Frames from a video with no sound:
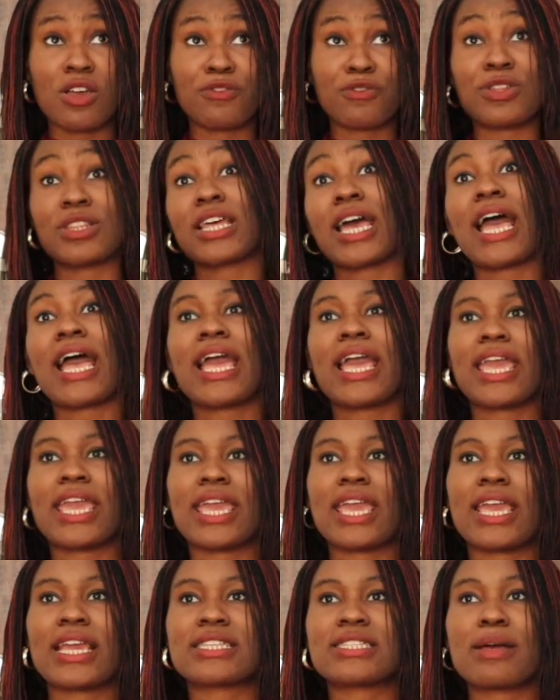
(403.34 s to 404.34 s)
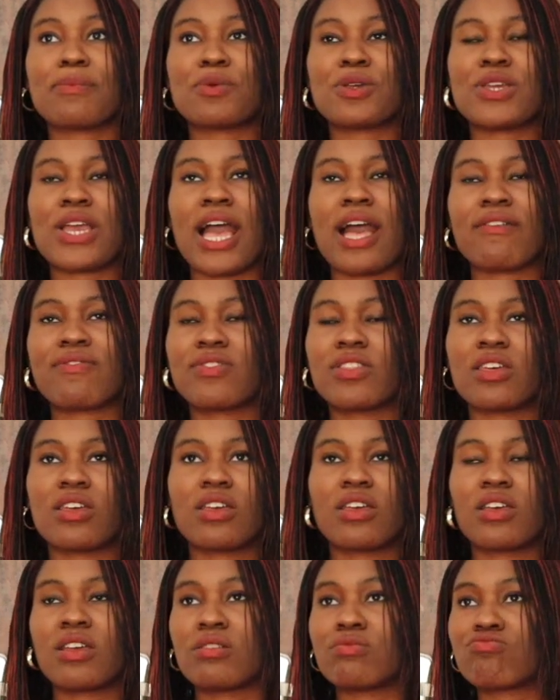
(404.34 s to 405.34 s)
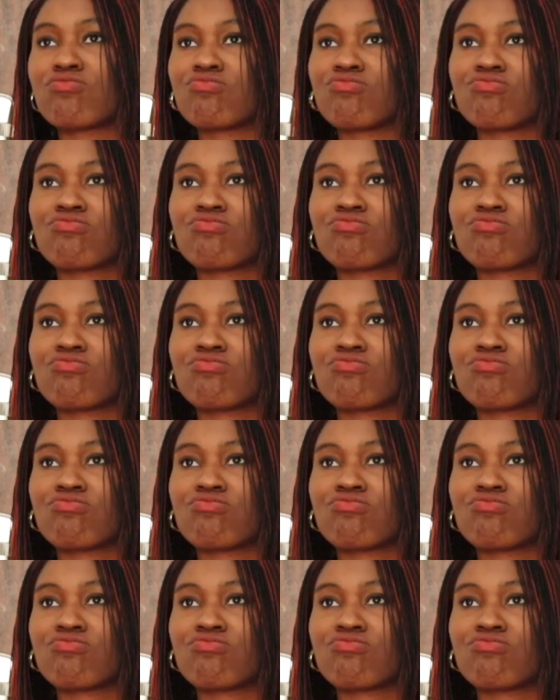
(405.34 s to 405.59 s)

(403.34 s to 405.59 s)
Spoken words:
high example, you have the